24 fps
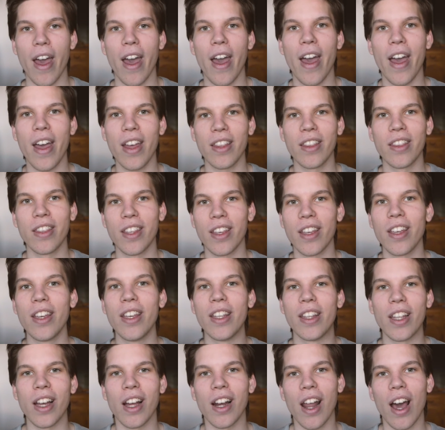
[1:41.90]
And
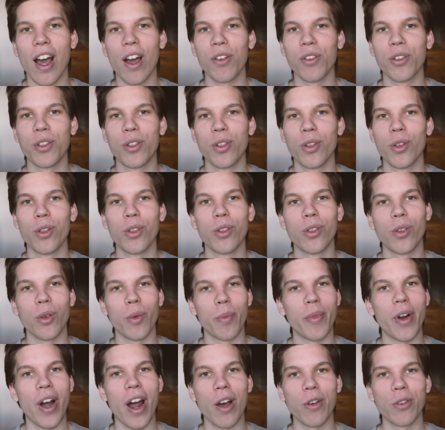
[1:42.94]
it allows you to
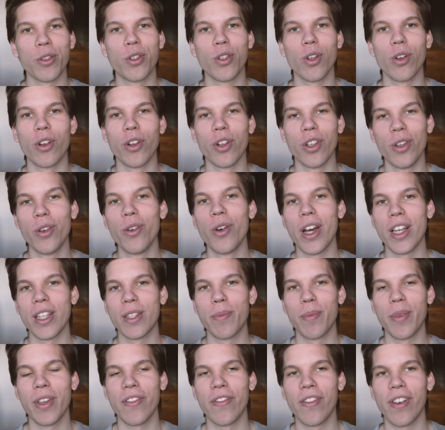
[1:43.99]
browse your
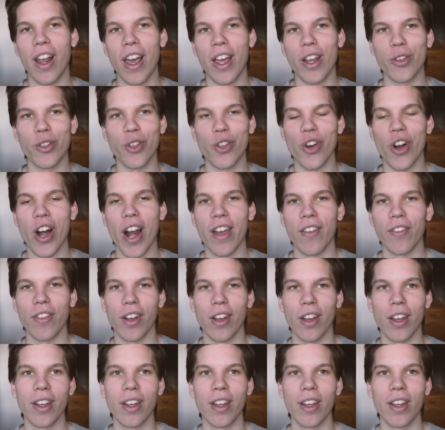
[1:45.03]
USB flash drive.